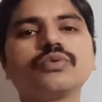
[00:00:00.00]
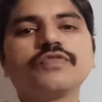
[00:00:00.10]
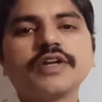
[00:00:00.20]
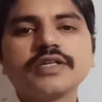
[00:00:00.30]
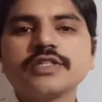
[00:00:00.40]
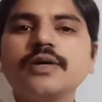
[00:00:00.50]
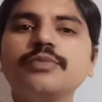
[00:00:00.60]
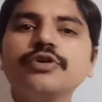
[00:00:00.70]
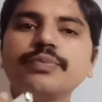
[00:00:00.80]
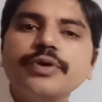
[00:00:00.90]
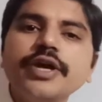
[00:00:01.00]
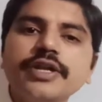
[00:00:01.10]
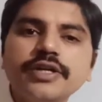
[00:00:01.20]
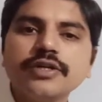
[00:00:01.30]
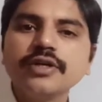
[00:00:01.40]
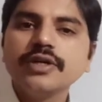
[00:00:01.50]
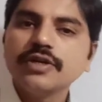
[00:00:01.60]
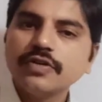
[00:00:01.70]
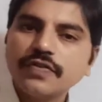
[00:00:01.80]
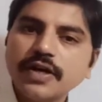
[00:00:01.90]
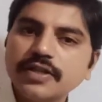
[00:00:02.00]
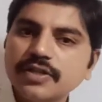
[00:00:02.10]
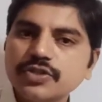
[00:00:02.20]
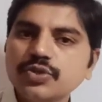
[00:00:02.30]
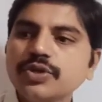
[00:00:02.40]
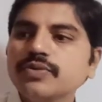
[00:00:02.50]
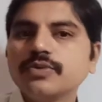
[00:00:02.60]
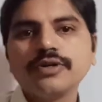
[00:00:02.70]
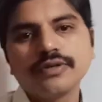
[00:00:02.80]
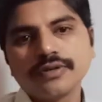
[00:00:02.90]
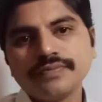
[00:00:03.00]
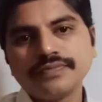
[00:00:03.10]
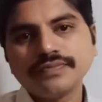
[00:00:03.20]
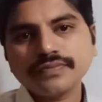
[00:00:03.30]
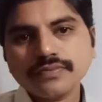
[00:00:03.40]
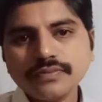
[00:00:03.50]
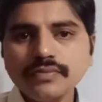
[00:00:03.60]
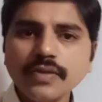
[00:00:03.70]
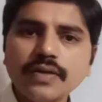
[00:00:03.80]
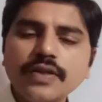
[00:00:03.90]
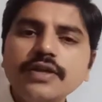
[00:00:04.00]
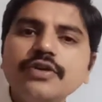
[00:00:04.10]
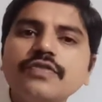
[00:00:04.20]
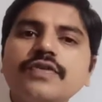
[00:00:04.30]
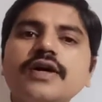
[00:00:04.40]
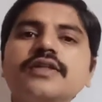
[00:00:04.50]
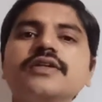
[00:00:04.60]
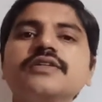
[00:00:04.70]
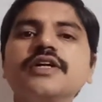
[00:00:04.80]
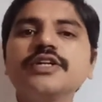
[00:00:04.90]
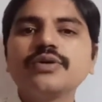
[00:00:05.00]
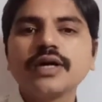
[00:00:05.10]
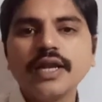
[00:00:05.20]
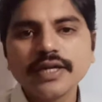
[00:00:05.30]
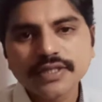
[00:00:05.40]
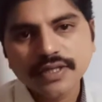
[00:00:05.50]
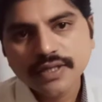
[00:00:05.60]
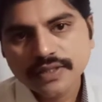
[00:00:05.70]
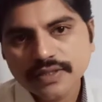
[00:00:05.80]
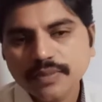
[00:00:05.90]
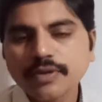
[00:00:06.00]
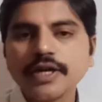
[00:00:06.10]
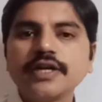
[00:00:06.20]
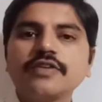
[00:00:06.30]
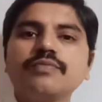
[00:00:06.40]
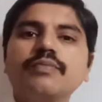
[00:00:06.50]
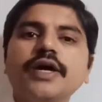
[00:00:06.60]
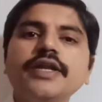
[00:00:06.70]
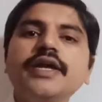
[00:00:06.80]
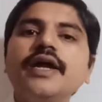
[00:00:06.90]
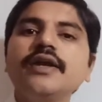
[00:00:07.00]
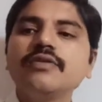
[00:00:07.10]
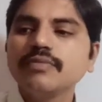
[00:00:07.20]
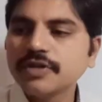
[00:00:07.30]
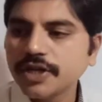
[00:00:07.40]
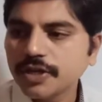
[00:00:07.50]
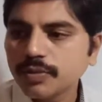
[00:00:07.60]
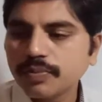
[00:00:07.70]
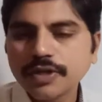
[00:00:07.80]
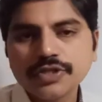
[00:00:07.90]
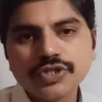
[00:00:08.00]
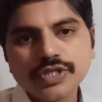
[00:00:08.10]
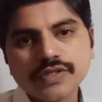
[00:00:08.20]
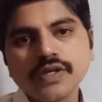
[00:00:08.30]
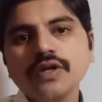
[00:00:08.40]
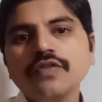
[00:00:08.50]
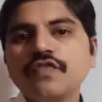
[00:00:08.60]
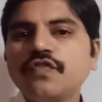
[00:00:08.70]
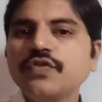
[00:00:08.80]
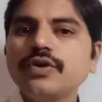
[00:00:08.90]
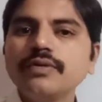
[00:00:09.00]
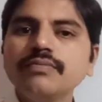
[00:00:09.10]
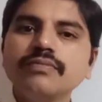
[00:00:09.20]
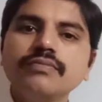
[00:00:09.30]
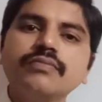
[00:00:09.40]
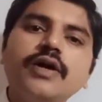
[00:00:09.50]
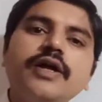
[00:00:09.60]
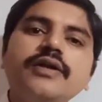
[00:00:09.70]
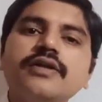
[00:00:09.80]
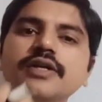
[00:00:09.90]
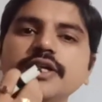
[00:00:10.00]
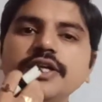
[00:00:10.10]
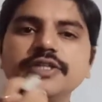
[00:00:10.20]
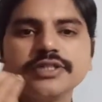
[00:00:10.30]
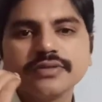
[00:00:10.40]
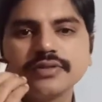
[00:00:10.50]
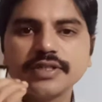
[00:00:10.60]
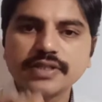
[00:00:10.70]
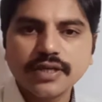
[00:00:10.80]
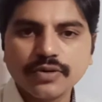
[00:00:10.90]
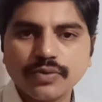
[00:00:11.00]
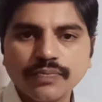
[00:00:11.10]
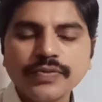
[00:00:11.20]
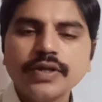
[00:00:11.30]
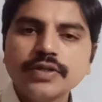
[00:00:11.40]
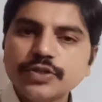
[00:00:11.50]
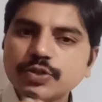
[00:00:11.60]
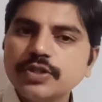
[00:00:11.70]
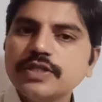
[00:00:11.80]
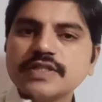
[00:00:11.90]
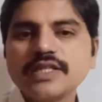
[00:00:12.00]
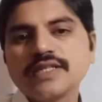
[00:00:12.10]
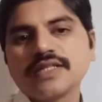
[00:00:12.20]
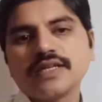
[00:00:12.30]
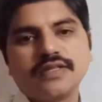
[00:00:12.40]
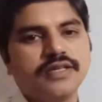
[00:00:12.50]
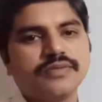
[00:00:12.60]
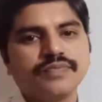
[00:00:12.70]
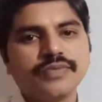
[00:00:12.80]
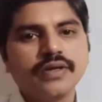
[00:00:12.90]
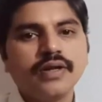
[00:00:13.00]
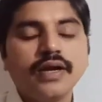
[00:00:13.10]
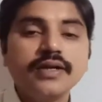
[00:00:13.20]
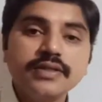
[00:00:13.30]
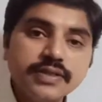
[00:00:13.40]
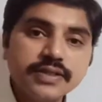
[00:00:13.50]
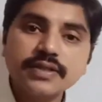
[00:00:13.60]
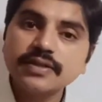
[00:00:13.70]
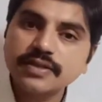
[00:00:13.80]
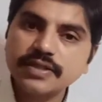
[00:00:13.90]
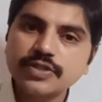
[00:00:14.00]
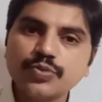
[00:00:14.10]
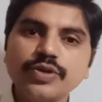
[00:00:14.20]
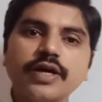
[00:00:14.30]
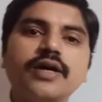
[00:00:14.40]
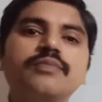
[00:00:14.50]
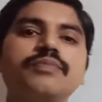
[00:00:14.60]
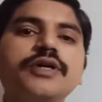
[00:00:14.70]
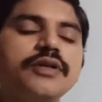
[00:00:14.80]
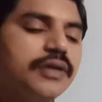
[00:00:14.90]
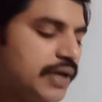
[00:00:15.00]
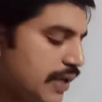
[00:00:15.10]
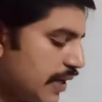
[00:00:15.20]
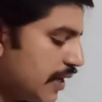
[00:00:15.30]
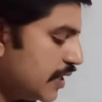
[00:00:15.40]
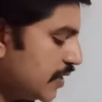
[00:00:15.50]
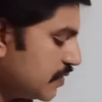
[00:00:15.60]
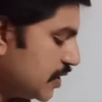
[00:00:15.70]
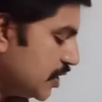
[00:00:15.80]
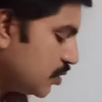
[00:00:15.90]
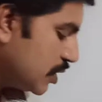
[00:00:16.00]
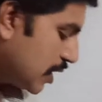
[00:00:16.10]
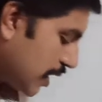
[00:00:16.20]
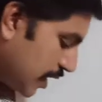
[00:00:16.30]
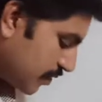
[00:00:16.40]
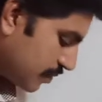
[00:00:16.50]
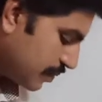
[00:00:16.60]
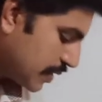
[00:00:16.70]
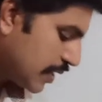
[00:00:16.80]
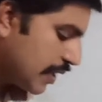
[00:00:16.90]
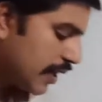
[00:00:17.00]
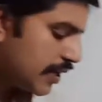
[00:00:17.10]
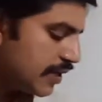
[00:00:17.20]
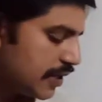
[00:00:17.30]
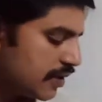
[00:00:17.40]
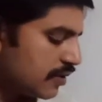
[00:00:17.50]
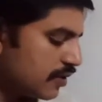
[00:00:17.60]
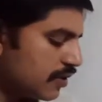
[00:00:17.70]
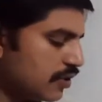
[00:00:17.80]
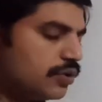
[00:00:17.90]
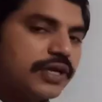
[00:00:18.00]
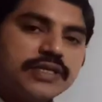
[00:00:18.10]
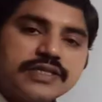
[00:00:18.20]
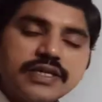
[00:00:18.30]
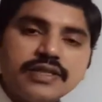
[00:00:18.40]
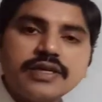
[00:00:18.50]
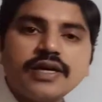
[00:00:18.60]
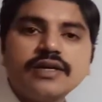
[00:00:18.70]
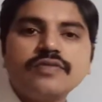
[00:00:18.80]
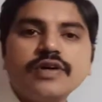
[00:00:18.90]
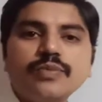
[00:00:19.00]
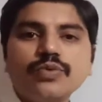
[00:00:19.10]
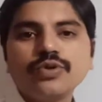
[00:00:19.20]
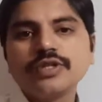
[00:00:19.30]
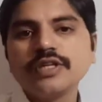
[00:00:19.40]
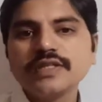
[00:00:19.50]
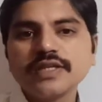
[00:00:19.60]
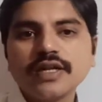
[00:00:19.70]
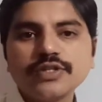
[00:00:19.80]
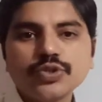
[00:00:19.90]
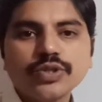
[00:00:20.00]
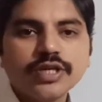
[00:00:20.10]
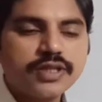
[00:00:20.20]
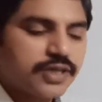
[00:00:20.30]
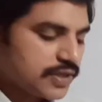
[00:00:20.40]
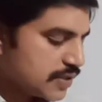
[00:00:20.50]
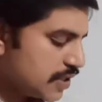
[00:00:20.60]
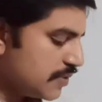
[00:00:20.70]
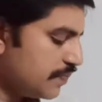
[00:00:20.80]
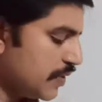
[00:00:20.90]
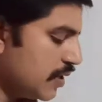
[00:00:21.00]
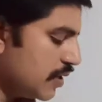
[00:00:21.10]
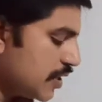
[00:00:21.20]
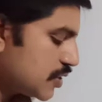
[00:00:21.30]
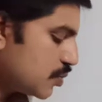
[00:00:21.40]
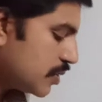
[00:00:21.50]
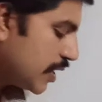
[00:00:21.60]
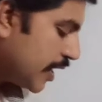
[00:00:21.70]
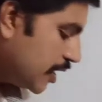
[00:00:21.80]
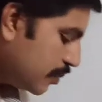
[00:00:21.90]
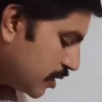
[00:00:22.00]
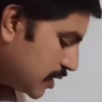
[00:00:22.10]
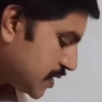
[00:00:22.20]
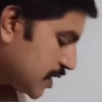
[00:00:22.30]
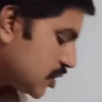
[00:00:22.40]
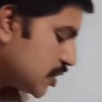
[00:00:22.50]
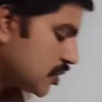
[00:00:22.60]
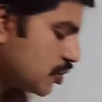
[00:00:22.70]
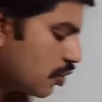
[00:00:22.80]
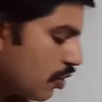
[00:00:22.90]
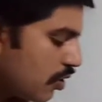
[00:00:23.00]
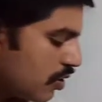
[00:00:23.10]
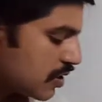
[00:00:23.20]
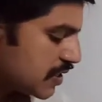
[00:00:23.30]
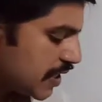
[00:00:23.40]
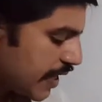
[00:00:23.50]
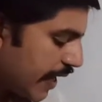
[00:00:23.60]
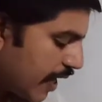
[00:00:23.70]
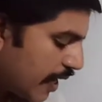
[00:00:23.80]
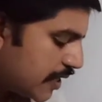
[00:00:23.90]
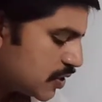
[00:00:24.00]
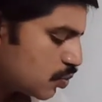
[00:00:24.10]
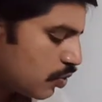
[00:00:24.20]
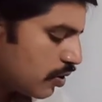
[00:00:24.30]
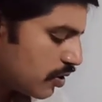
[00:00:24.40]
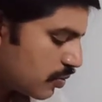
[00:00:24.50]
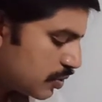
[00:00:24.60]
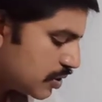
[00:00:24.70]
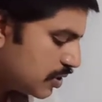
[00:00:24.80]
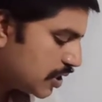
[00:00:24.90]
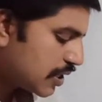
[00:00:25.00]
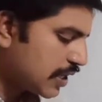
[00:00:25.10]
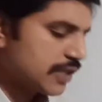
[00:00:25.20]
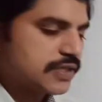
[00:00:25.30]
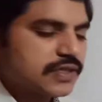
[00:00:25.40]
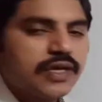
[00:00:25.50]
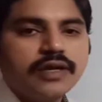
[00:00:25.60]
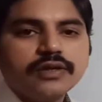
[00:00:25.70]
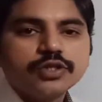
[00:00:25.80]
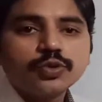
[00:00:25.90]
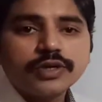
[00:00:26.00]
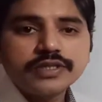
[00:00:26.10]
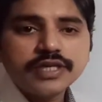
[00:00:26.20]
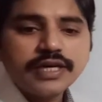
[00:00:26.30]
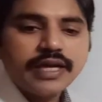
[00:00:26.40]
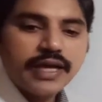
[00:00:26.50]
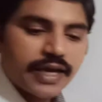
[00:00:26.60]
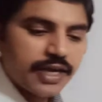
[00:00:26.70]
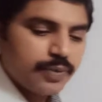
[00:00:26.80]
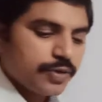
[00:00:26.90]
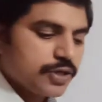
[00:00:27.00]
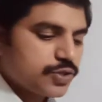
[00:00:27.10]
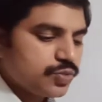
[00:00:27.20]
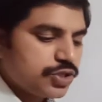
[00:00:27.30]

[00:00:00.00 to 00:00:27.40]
for example, your parent, your father is doing work, then your father is ready to collect some kind of money and ready to purchase food and eat. Yes or no? So these things are there, and these are the things we happen and in our day-to-day life. And here you can see that one more thing is also there, that is a next one, animals such as dogs and cats walk with their legs. So what is that? Animals. Which